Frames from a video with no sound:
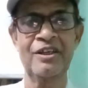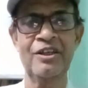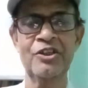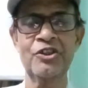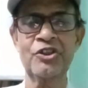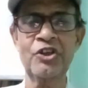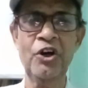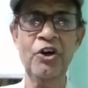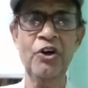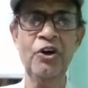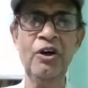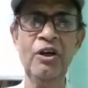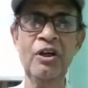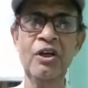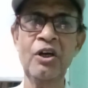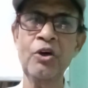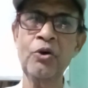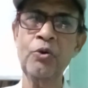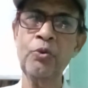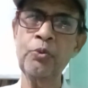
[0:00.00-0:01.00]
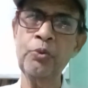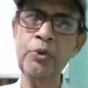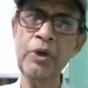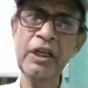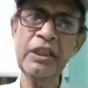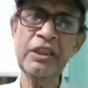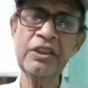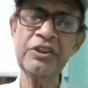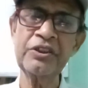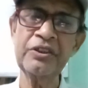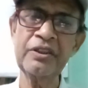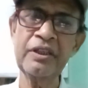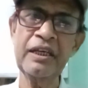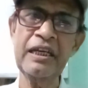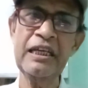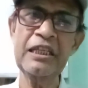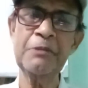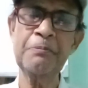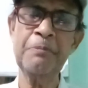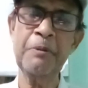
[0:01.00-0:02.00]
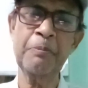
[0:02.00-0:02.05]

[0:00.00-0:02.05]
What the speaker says: So, with is